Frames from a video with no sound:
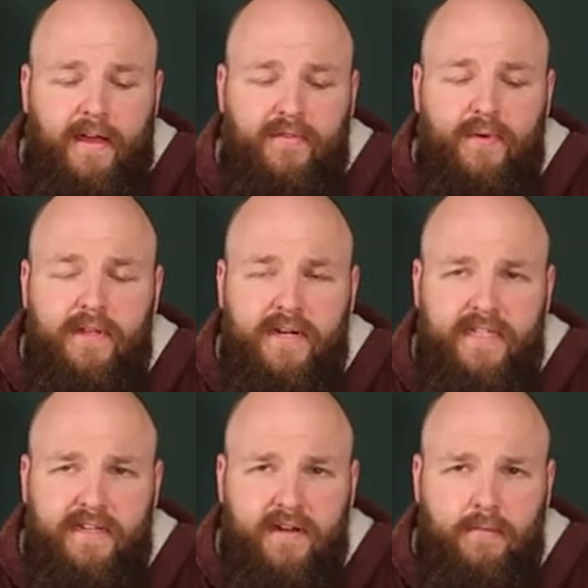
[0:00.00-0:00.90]
If we look
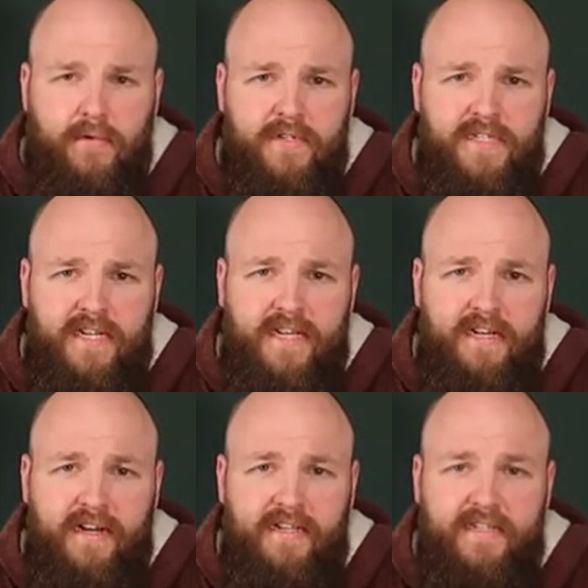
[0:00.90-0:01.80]
at the numbers,
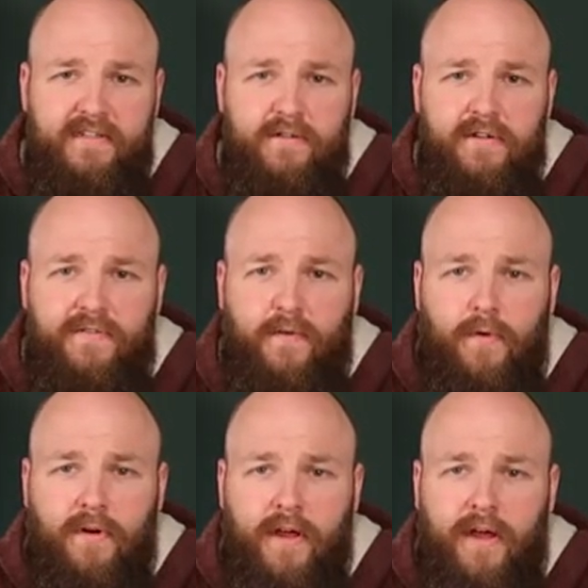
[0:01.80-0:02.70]
in
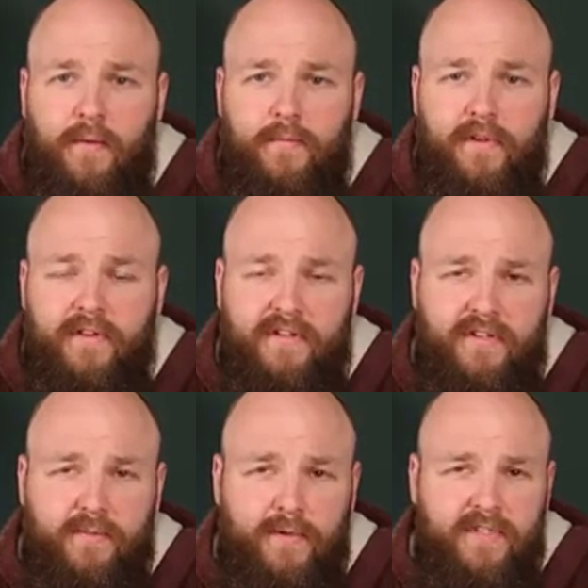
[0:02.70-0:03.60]
1934
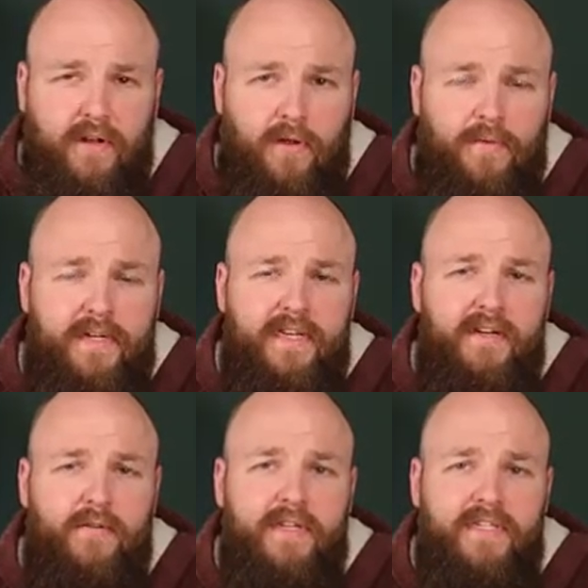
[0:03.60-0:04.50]
production was already
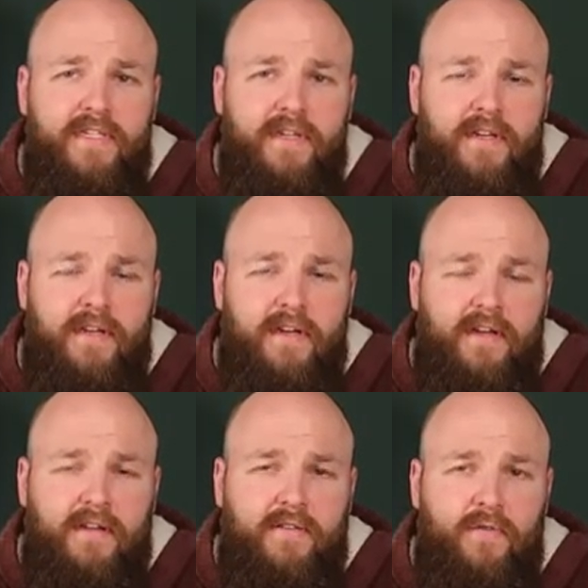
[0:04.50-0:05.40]
increased
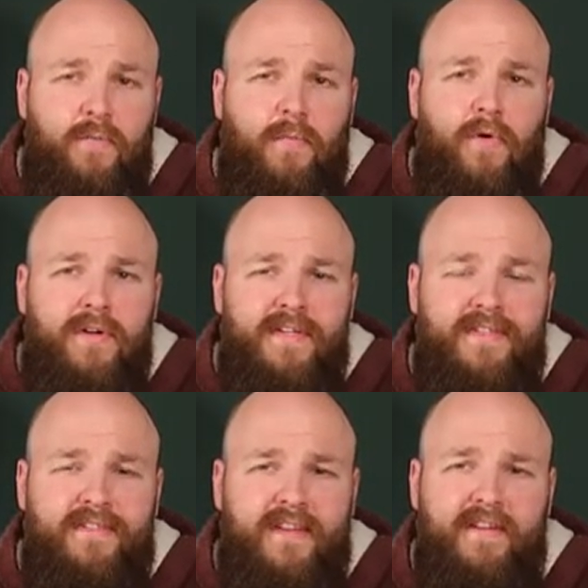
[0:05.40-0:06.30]
to more
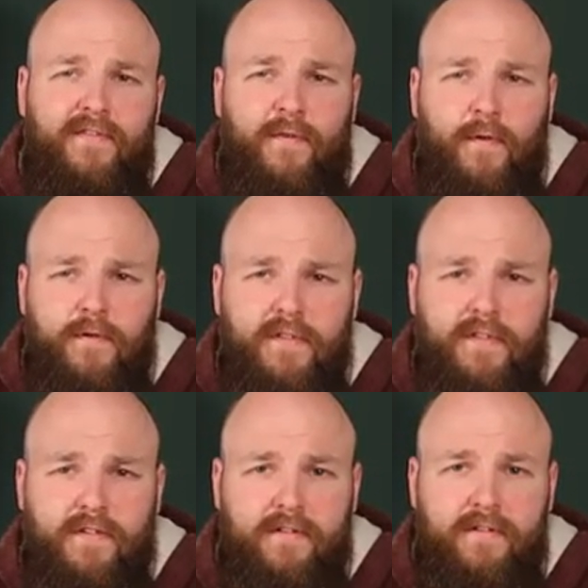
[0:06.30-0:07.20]
than
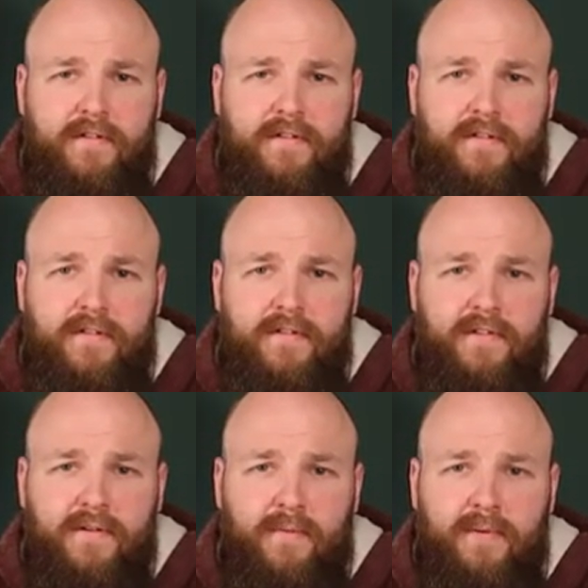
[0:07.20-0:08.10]
tenfold
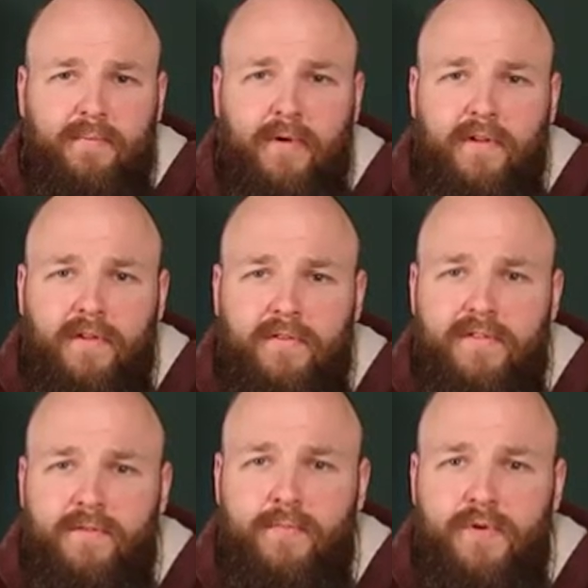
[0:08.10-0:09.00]
what Paul
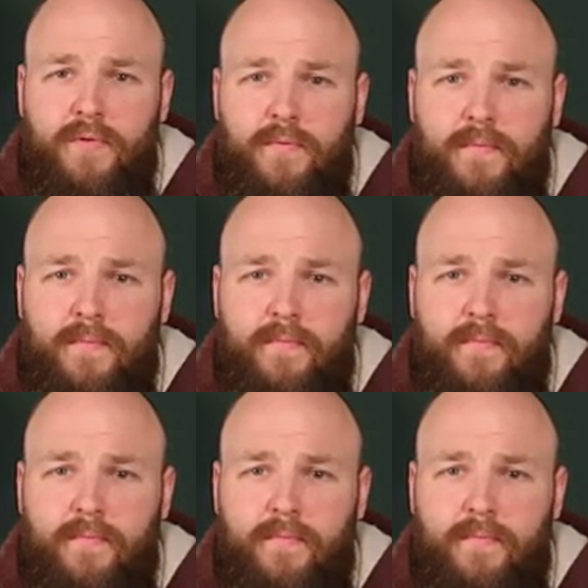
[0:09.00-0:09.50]
used to brew.